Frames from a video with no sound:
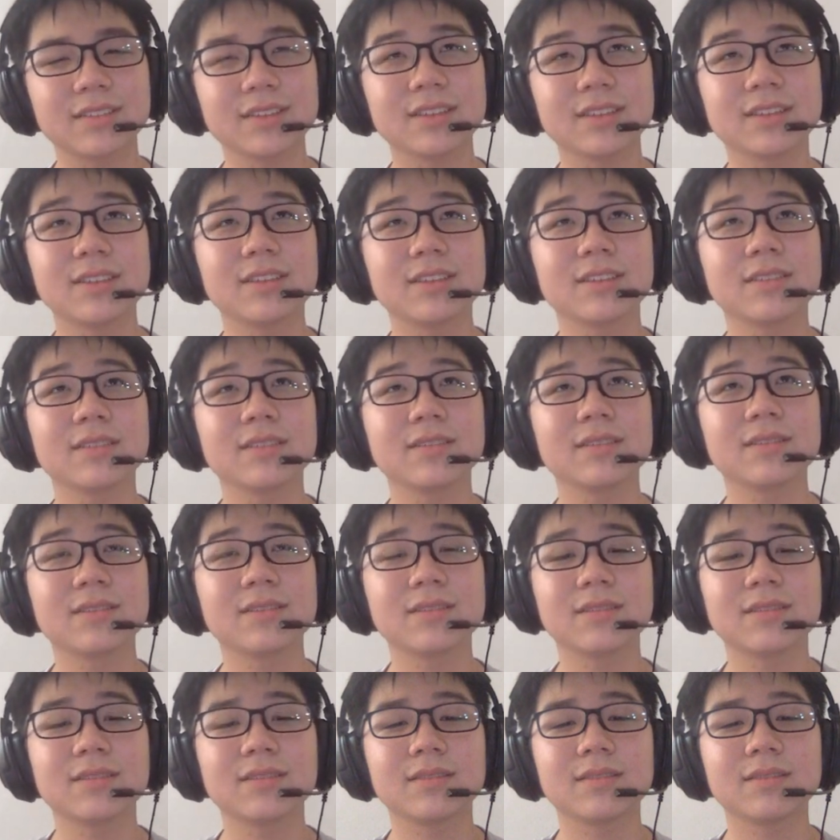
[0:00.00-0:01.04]

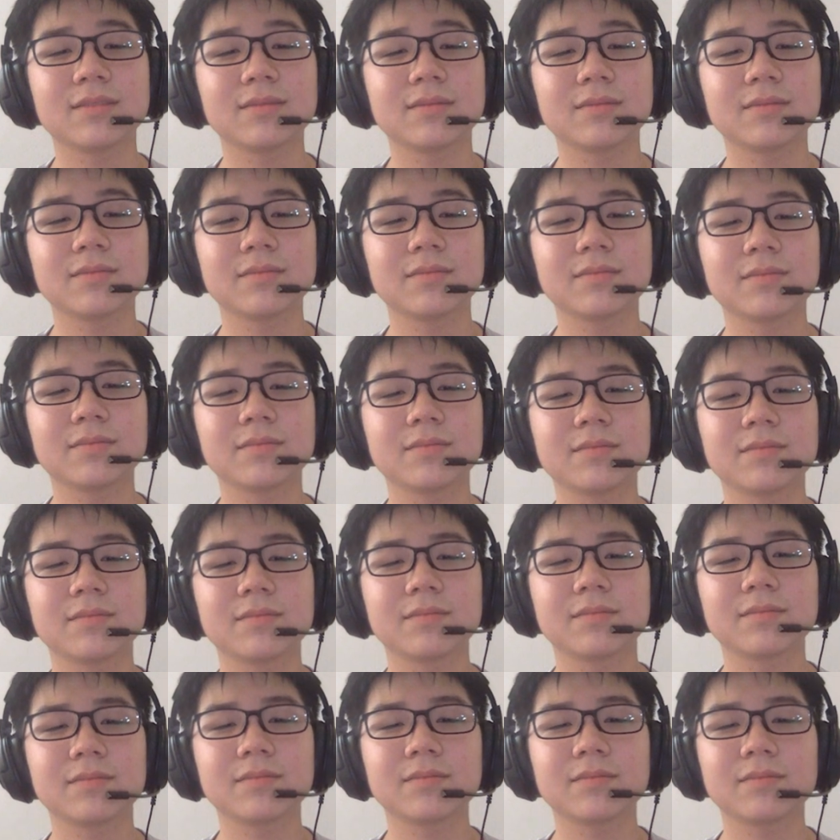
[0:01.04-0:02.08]

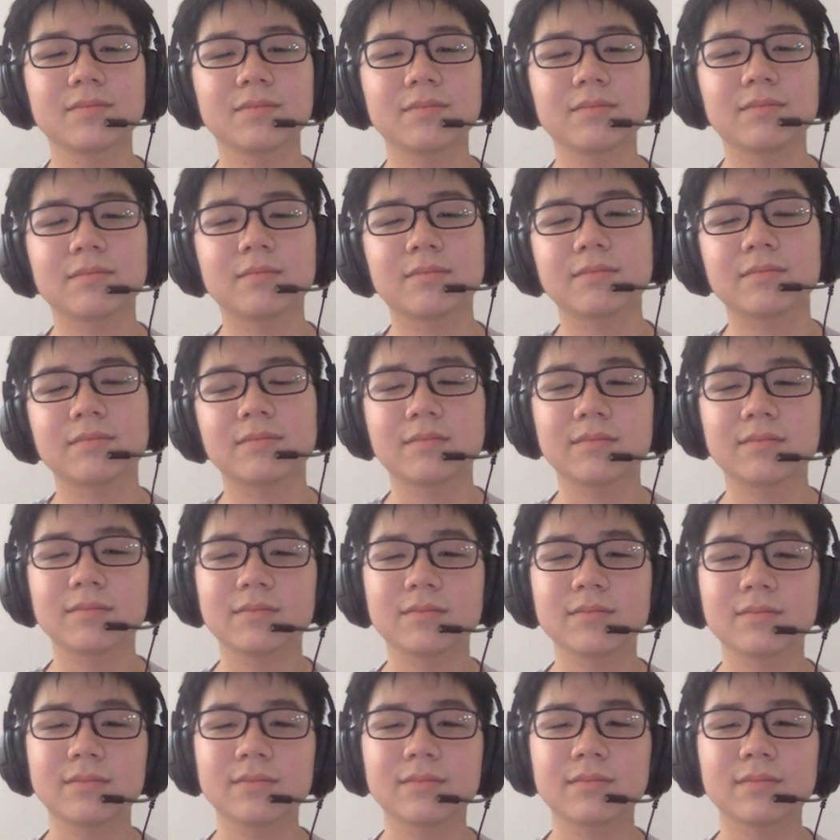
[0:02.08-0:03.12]

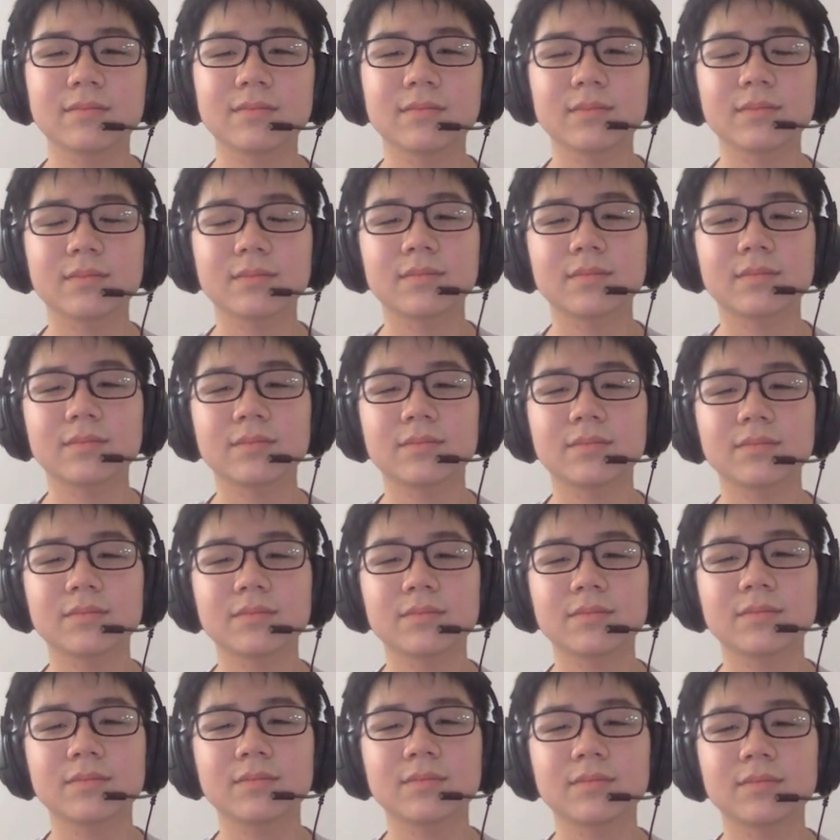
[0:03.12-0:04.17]

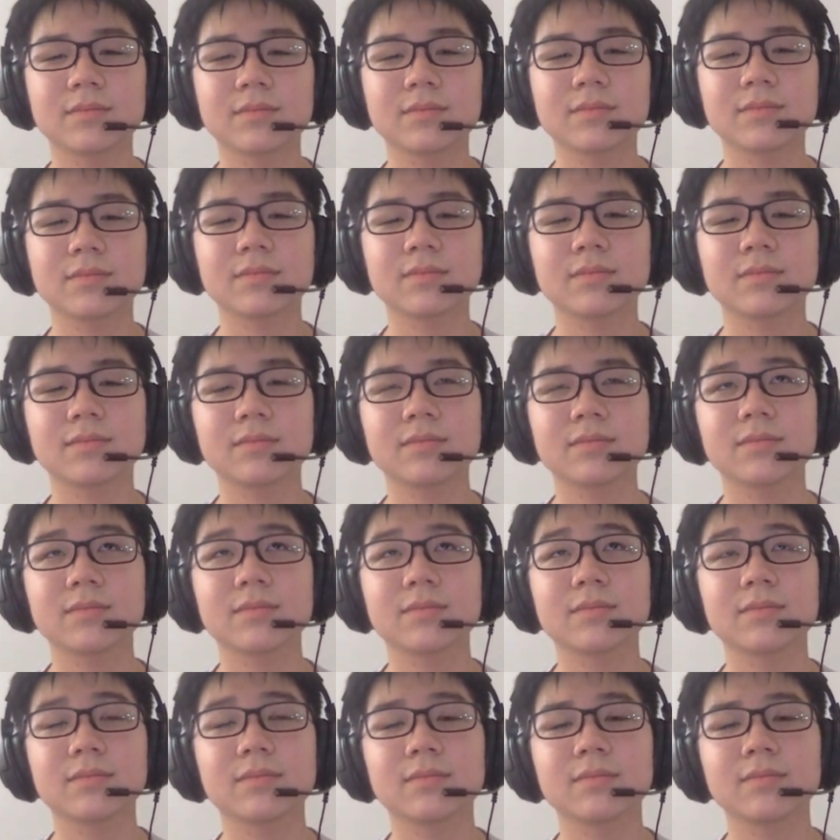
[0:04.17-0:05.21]

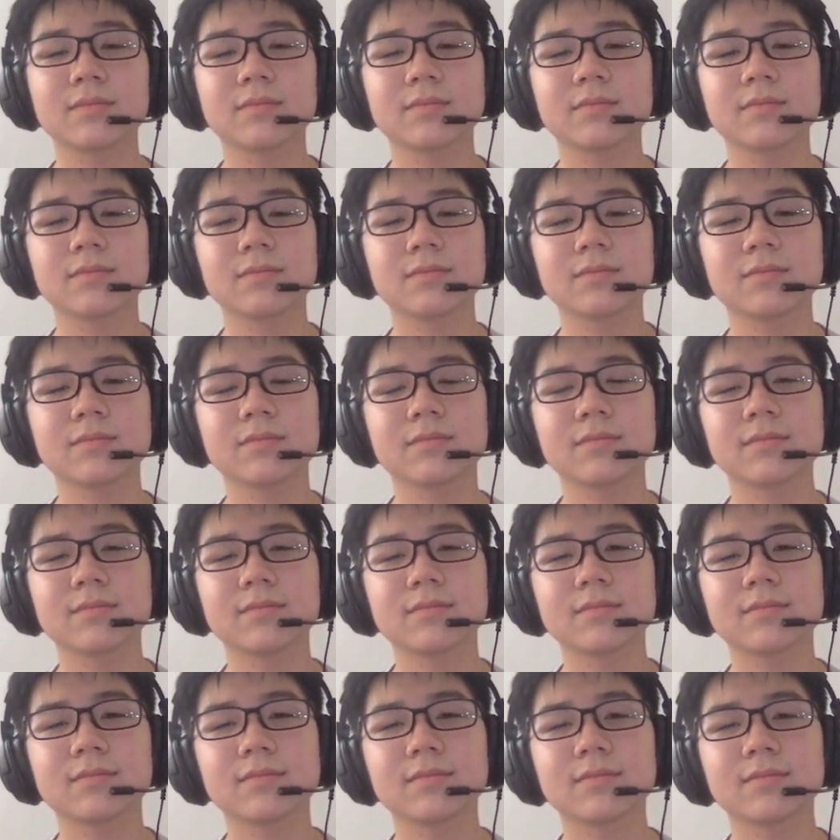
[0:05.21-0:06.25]

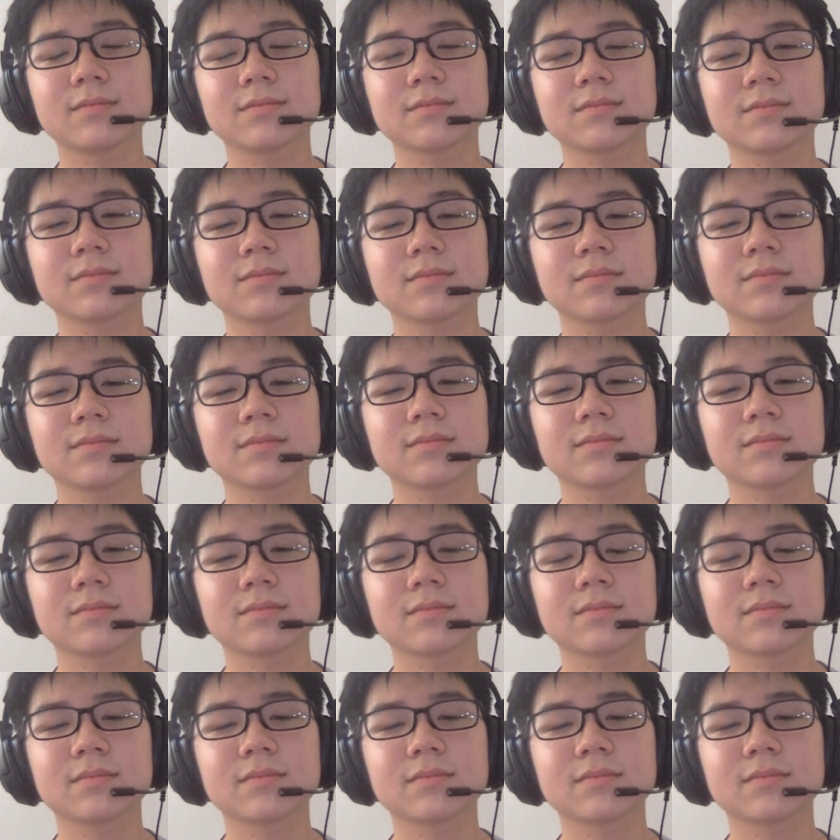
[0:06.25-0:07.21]
(not speaking)